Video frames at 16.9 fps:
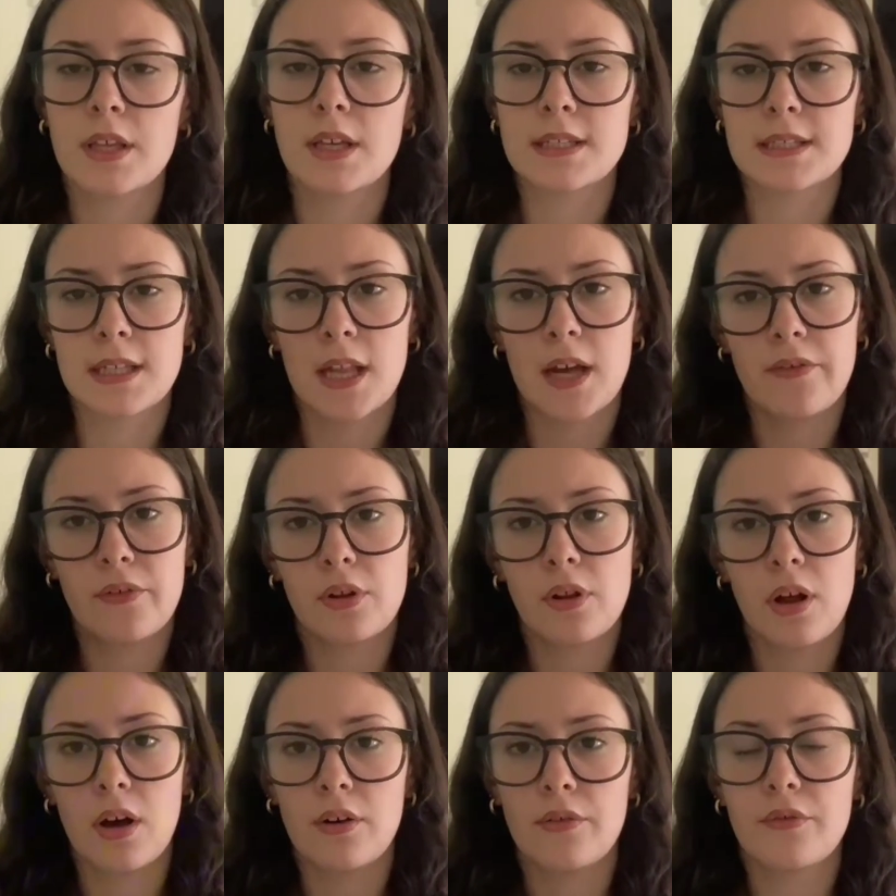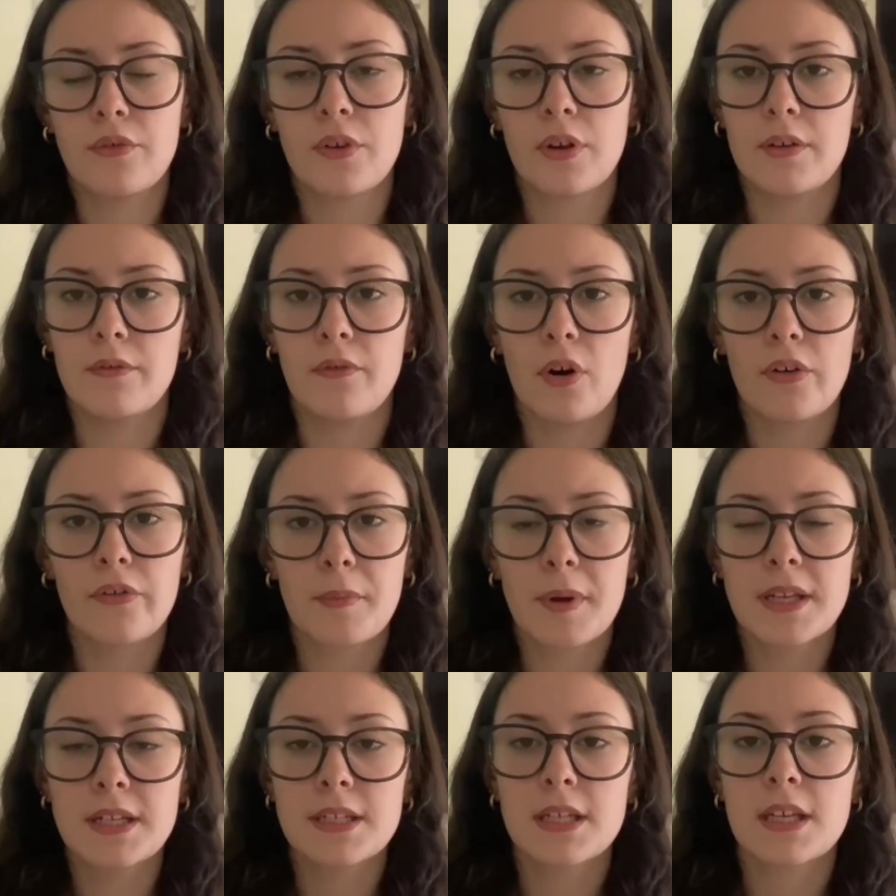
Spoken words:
its level of involvement